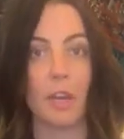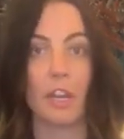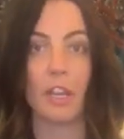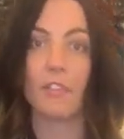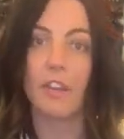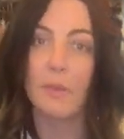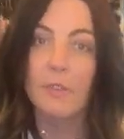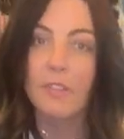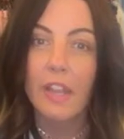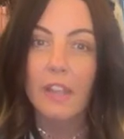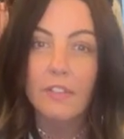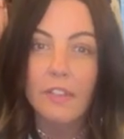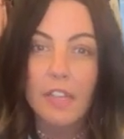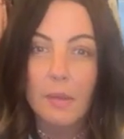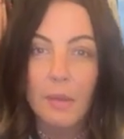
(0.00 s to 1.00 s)
wearing. If anyone's
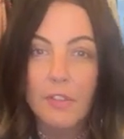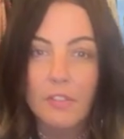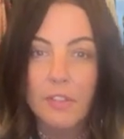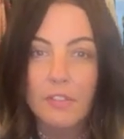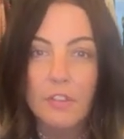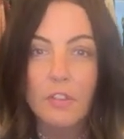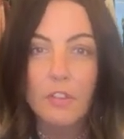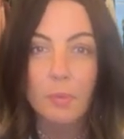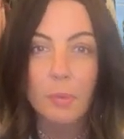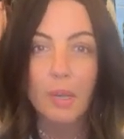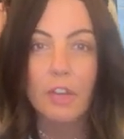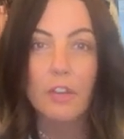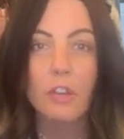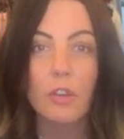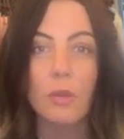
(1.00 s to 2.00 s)
asking about this, it is
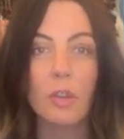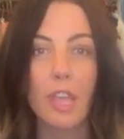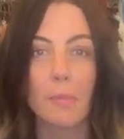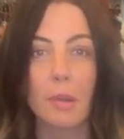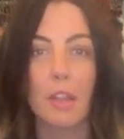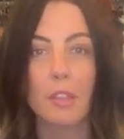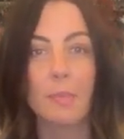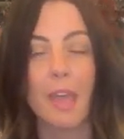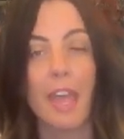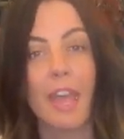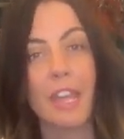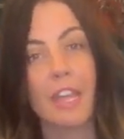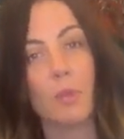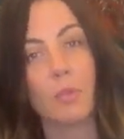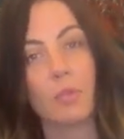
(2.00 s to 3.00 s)
brand new, came out of the
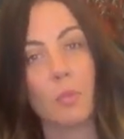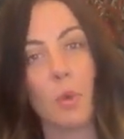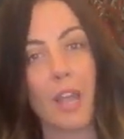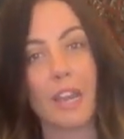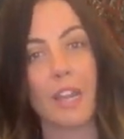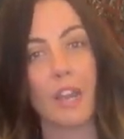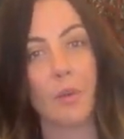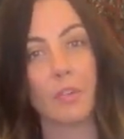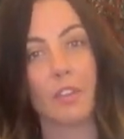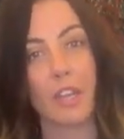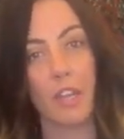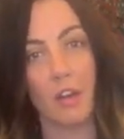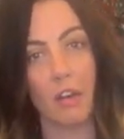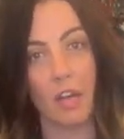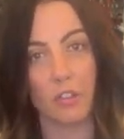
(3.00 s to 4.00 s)
bag. It was white. I was
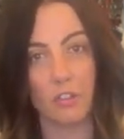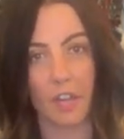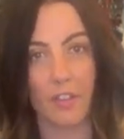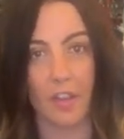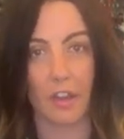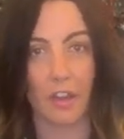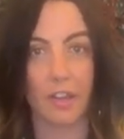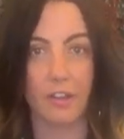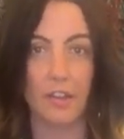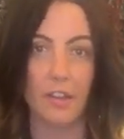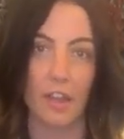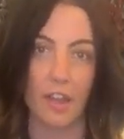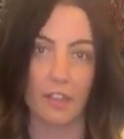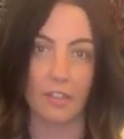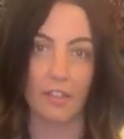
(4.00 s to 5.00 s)
like, oh, I'll try that on.
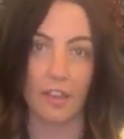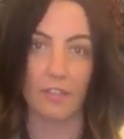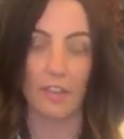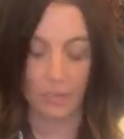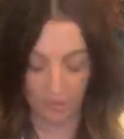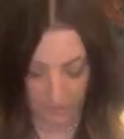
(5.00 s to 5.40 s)
Love it.